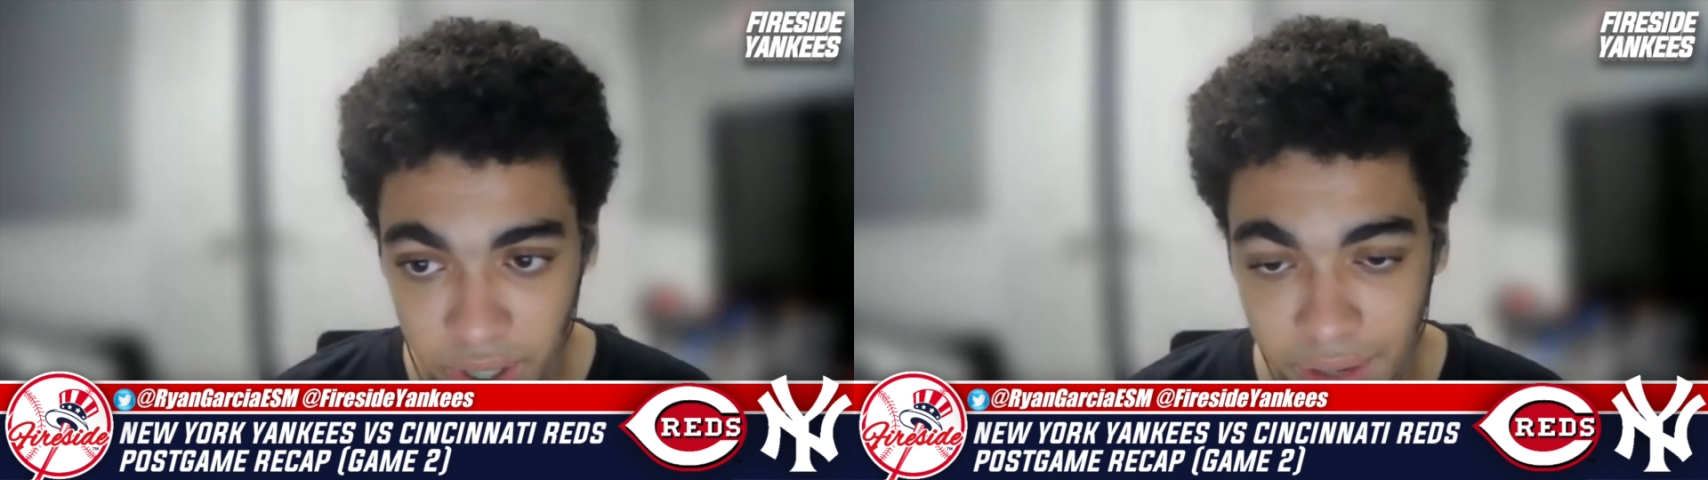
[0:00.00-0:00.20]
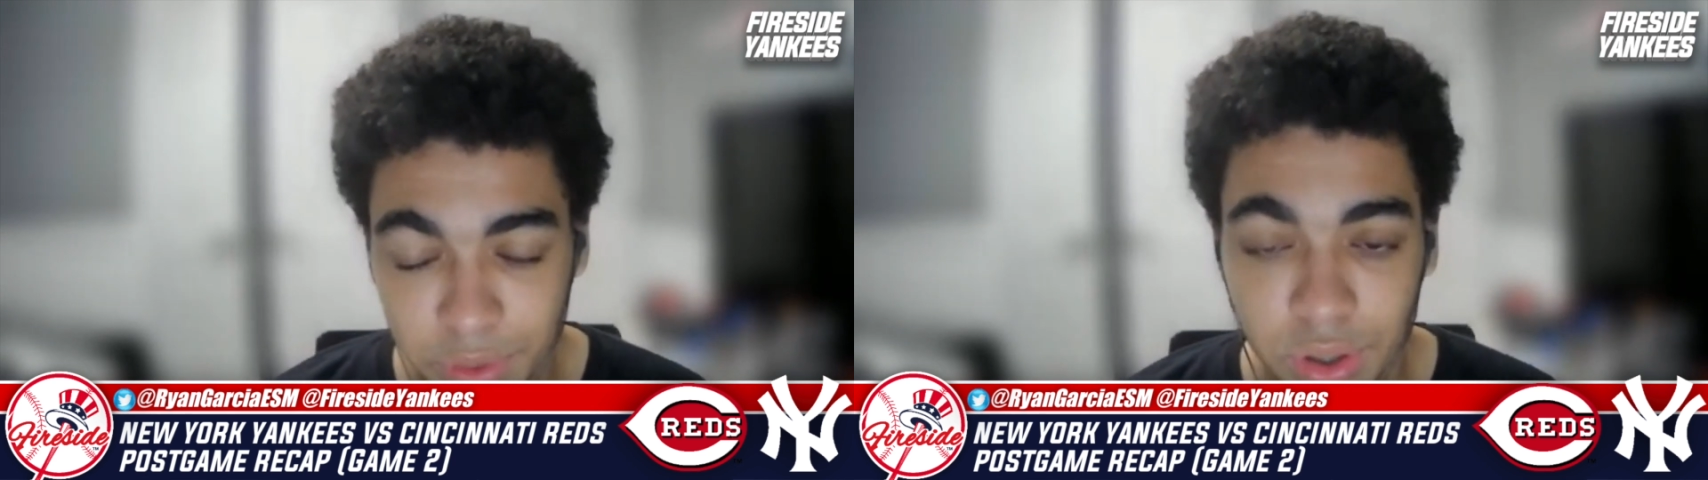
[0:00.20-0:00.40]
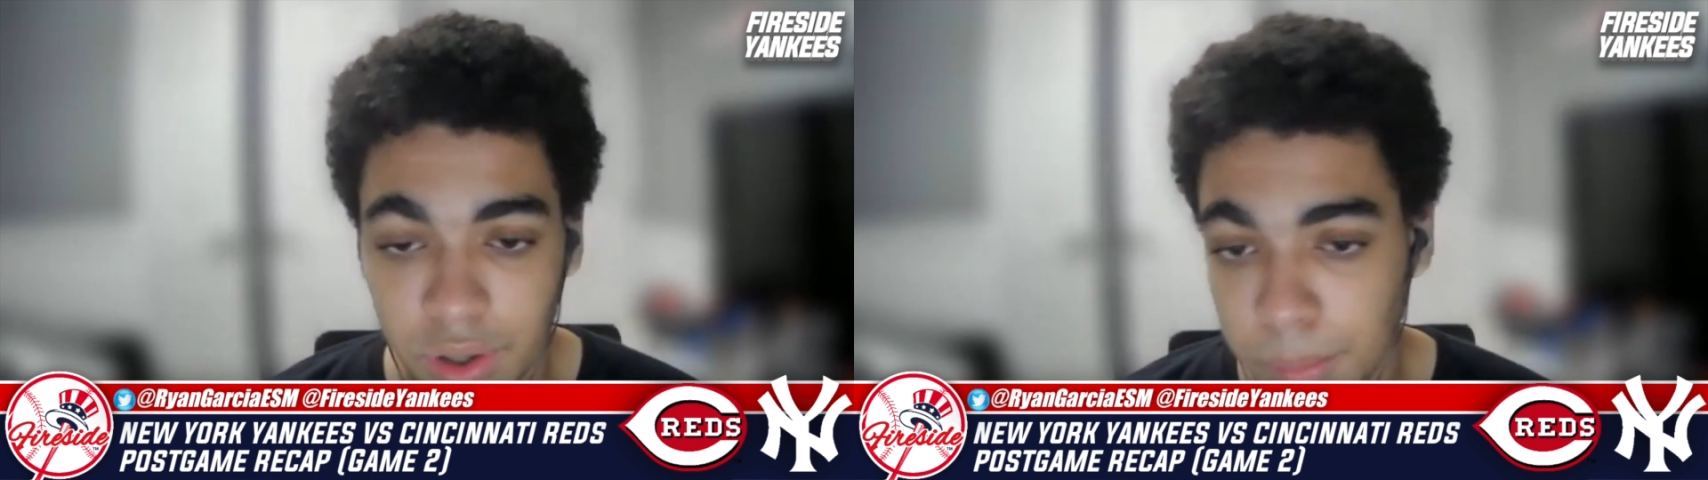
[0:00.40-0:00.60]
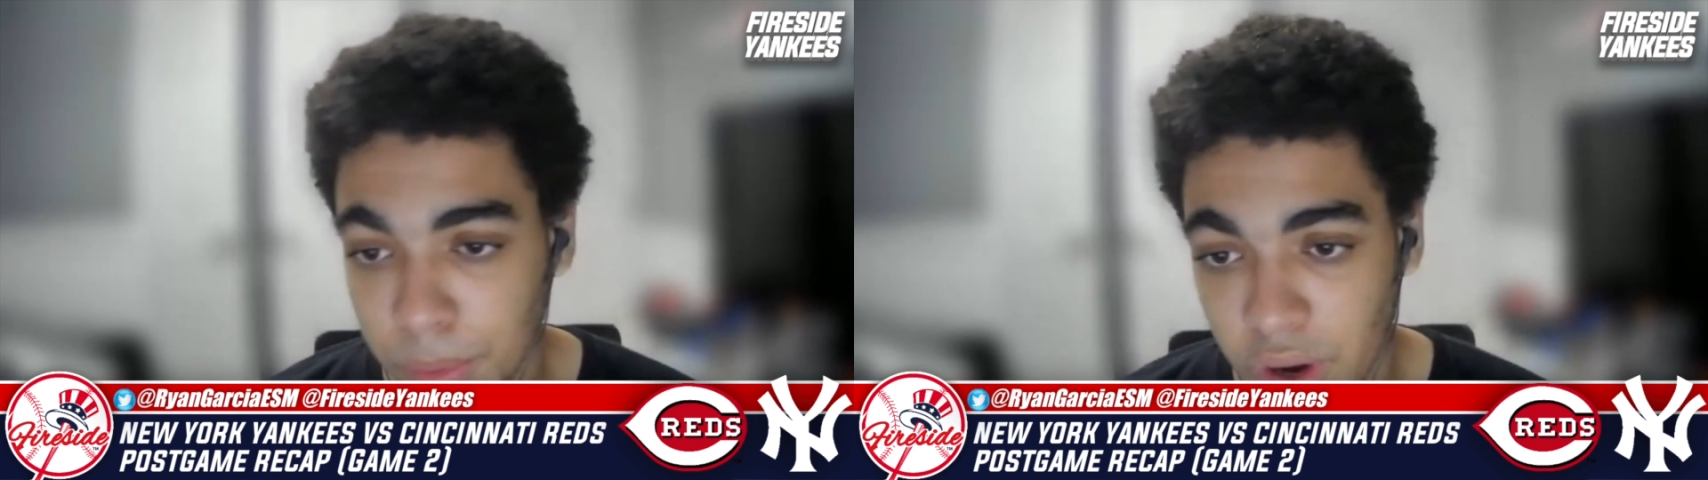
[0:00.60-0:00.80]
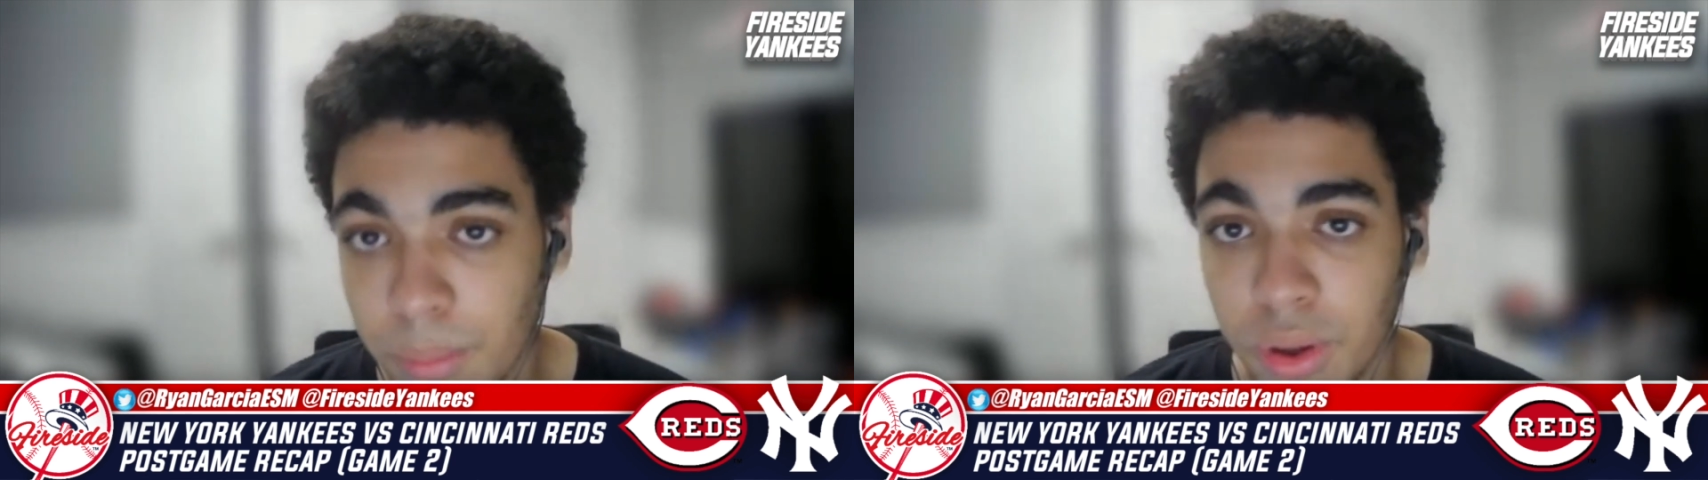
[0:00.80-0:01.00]
after giving up a
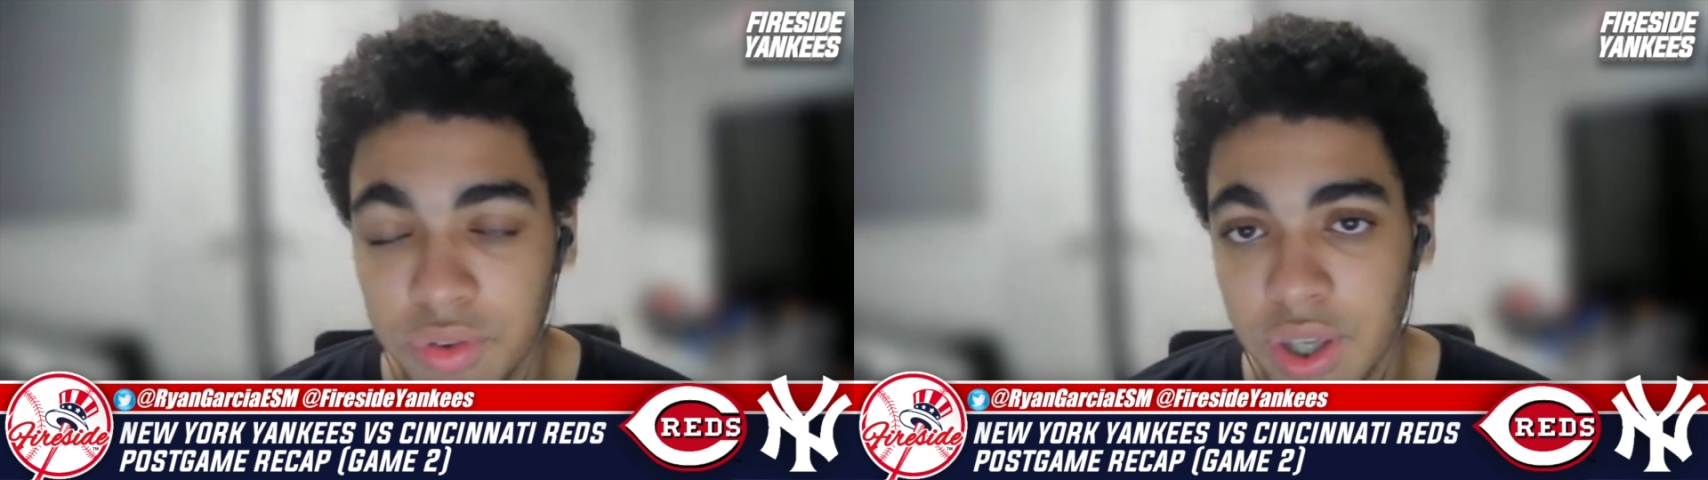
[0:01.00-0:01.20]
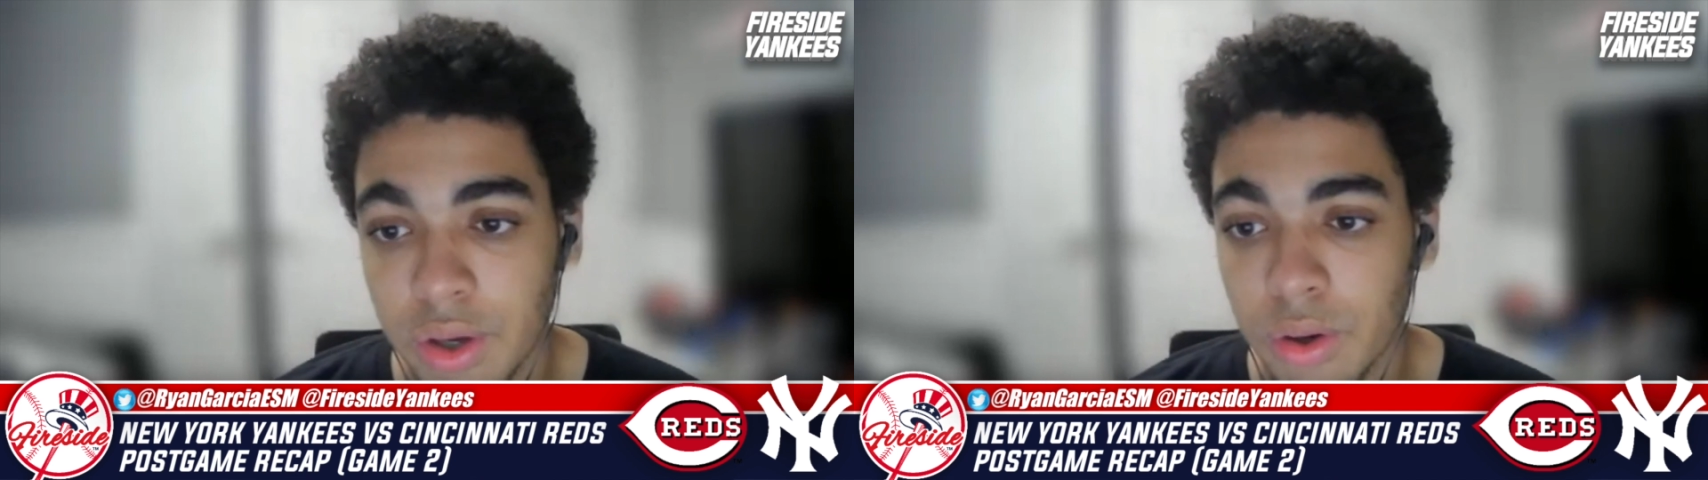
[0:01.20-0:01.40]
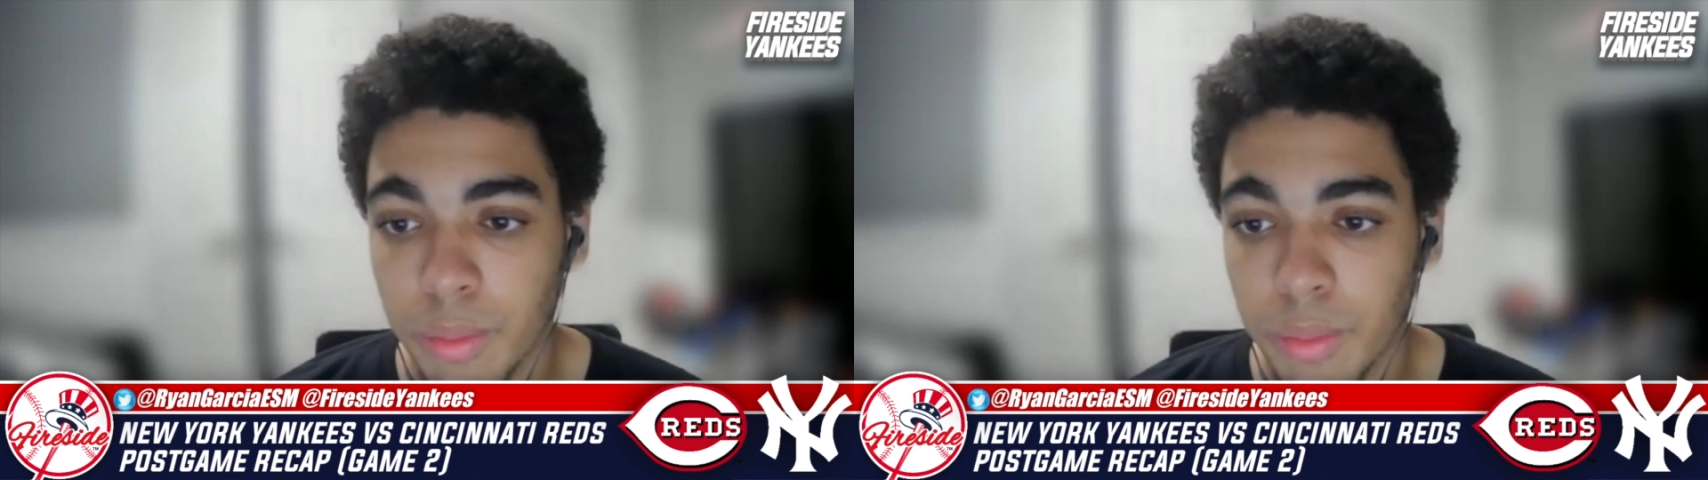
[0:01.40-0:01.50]
ground ball single,